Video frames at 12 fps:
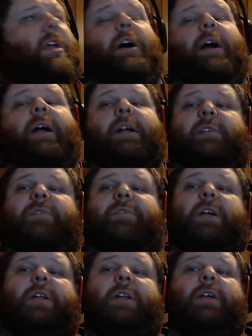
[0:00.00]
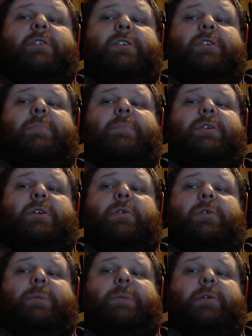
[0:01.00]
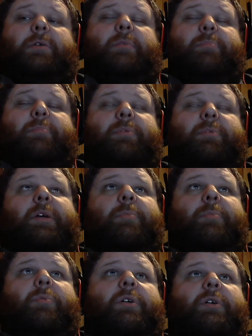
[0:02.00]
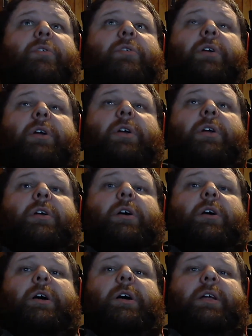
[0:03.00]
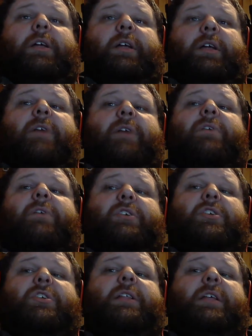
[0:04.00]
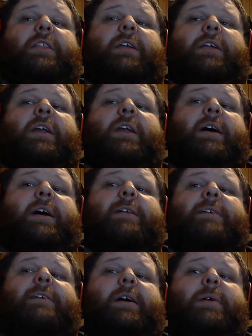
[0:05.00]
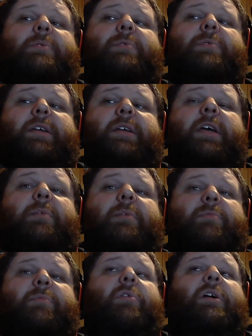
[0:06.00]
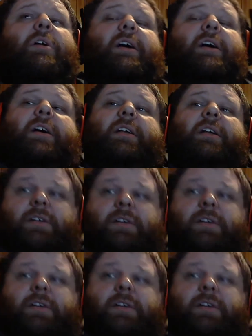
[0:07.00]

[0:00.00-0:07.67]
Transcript: I got that fucking airship to show up there, or the blimp or whatever. All right, and I fucking shot that thing 9 times with a cannon before I died.